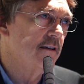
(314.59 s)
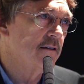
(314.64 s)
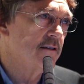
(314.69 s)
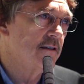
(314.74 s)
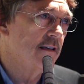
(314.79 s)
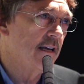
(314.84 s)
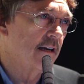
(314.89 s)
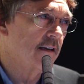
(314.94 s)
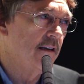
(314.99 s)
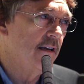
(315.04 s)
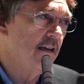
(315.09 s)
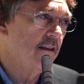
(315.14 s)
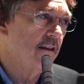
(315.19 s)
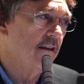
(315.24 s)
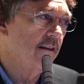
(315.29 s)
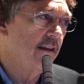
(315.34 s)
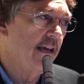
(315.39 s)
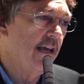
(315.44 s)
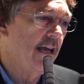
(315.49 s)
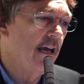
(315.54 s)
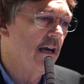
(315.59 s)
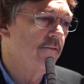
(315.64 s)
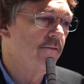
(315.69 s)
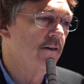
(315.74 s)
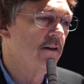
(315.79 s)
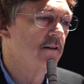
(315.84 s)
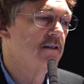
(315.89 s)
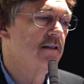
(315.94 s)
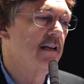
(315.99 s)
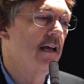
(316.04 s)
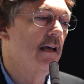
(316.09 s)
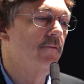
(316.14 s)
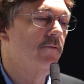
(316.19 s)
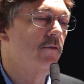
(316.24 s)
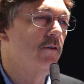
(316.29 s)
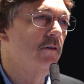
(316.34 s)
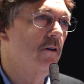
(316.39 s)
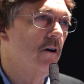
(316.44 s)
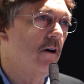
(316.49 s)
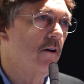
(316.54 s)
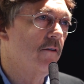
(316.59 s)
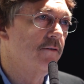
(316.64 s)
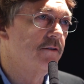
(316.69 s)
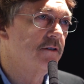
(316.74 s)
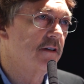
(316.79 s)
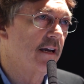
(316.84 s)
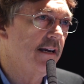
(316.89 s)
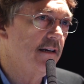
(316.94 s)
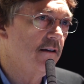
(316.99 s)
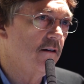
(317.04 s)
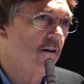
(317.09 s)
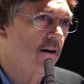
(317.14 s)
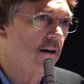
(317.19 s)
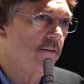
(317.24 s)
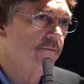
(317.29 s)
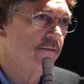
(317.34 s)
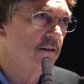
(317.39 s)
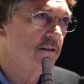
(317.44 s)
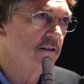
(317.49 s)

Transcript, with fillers: this technique that they have at Stanford called CyTOF.